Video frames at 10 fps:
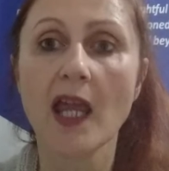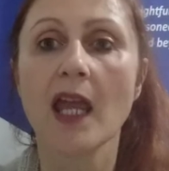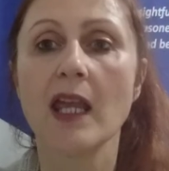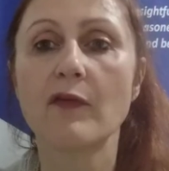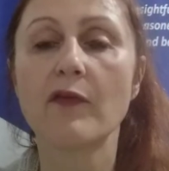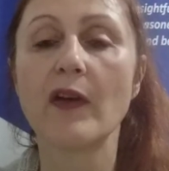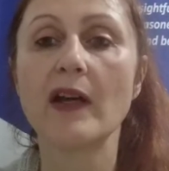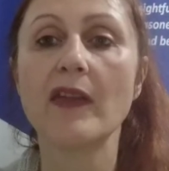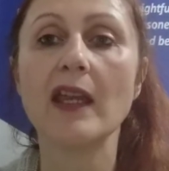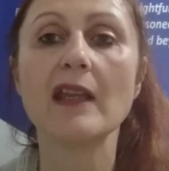if
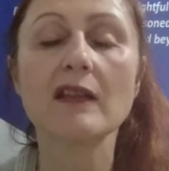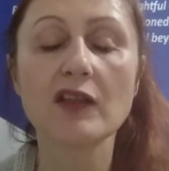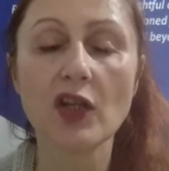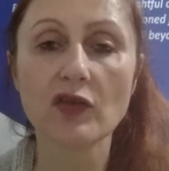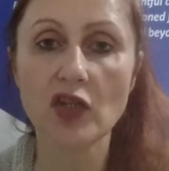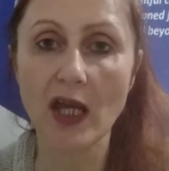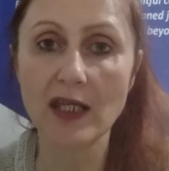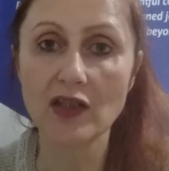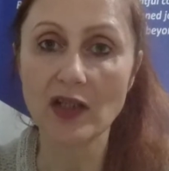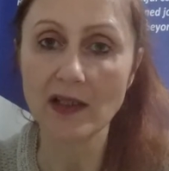there is no
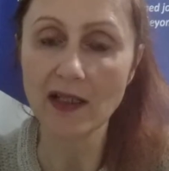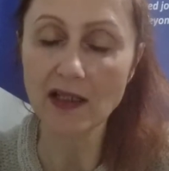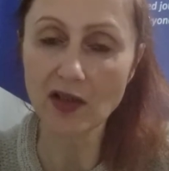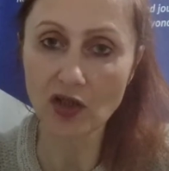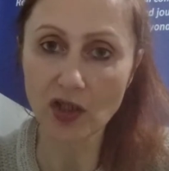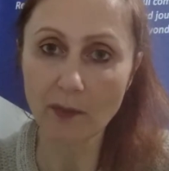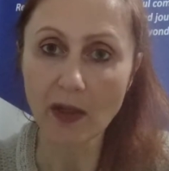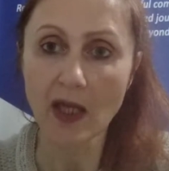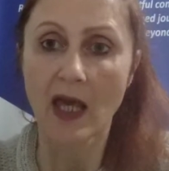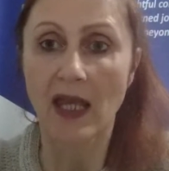change in leadership,
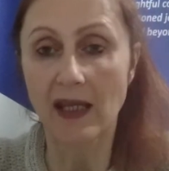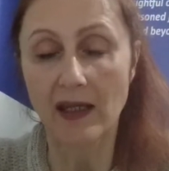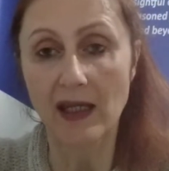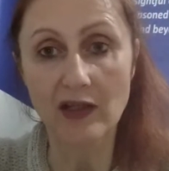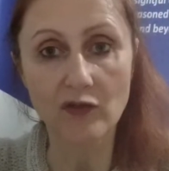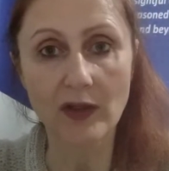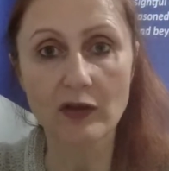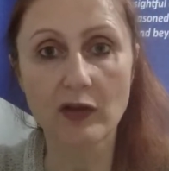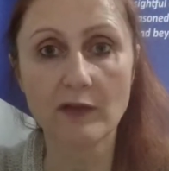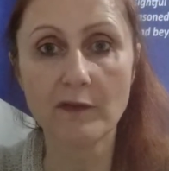Israel
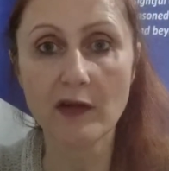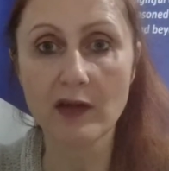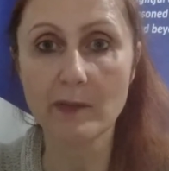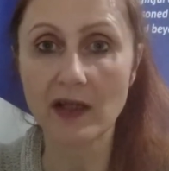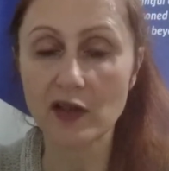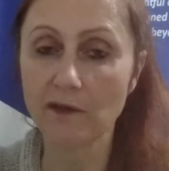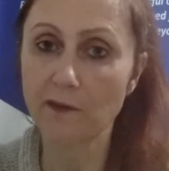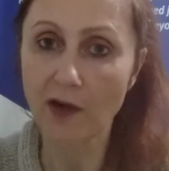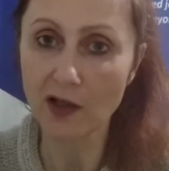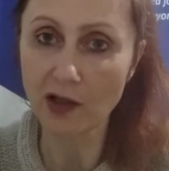could very much
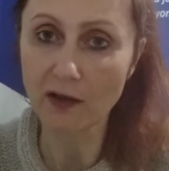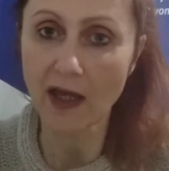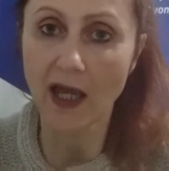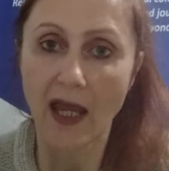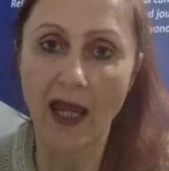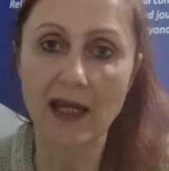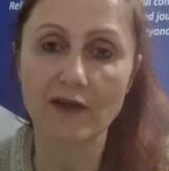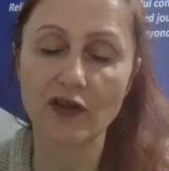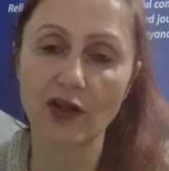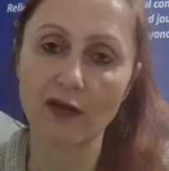follow a
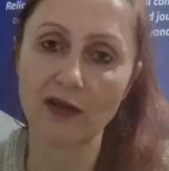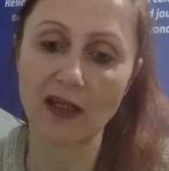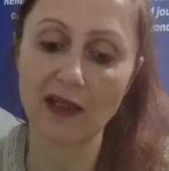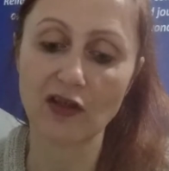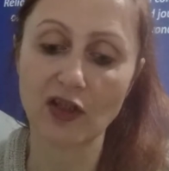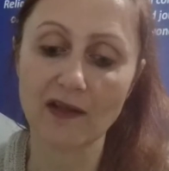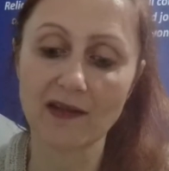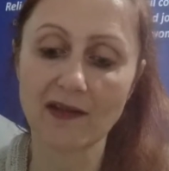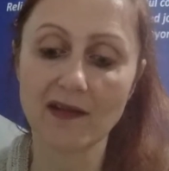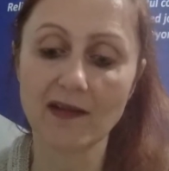Turkish
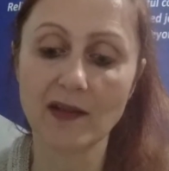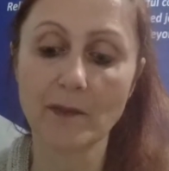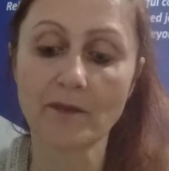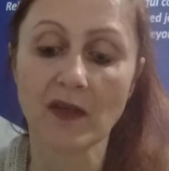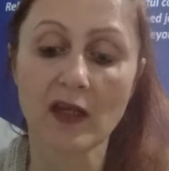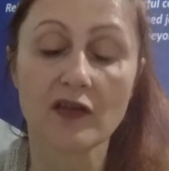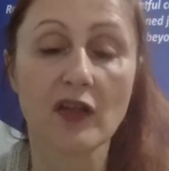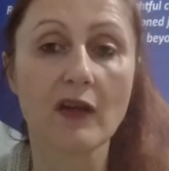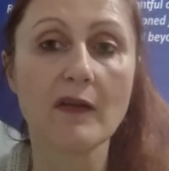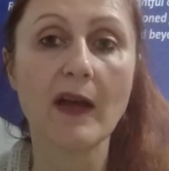system.
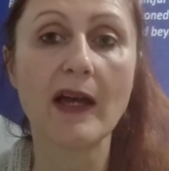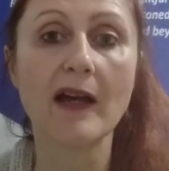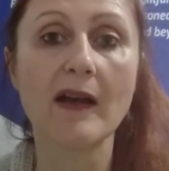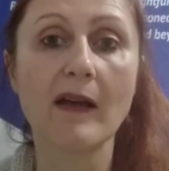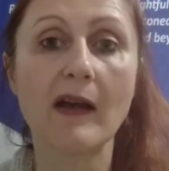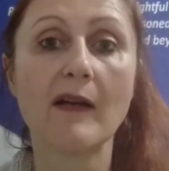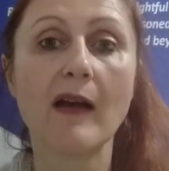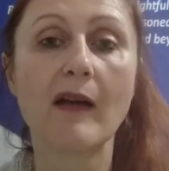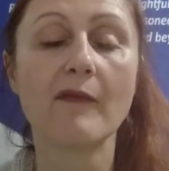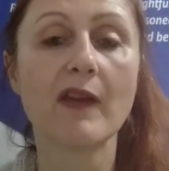So
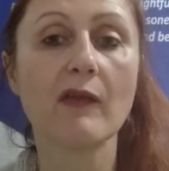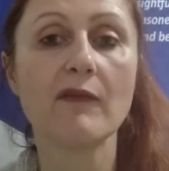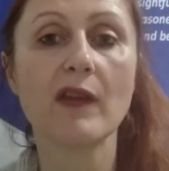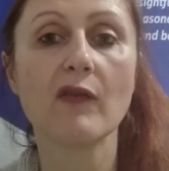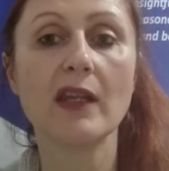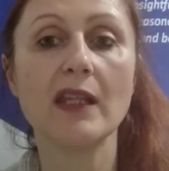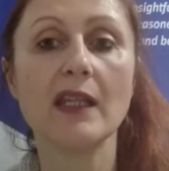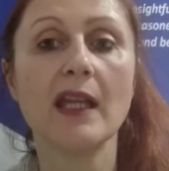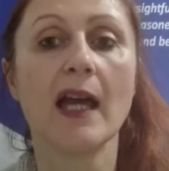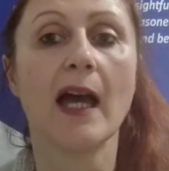a very, very